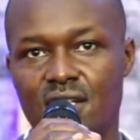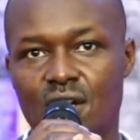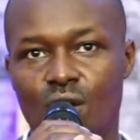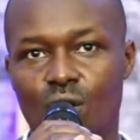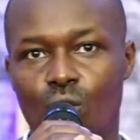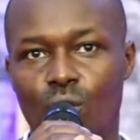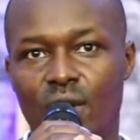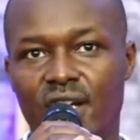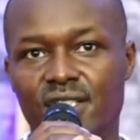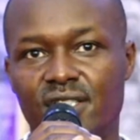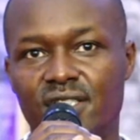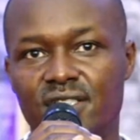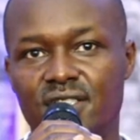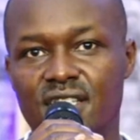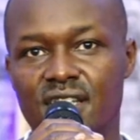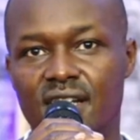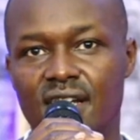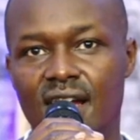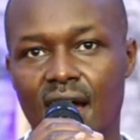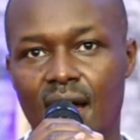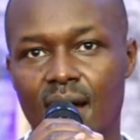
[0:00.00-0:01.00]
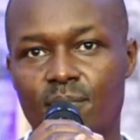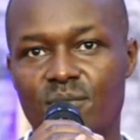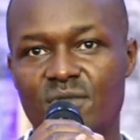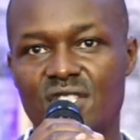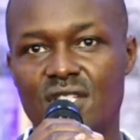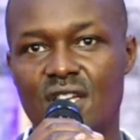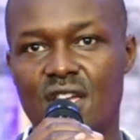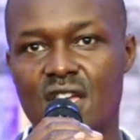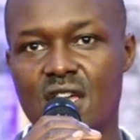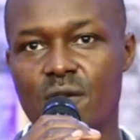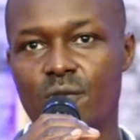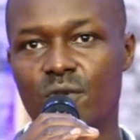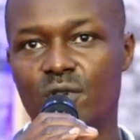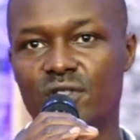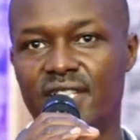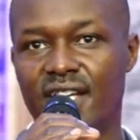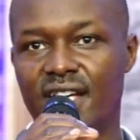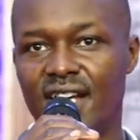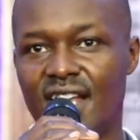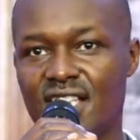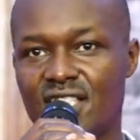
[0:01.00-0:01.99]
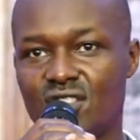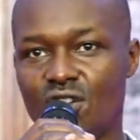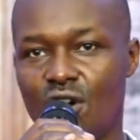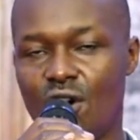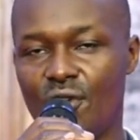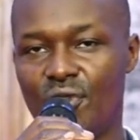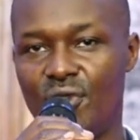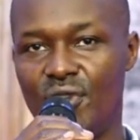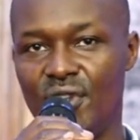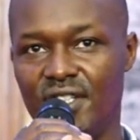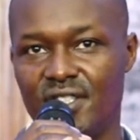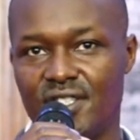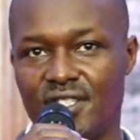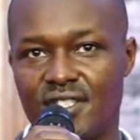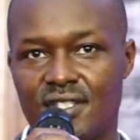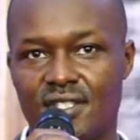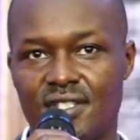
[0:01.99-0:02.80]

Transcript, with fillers: When he comes, he will tell us all things.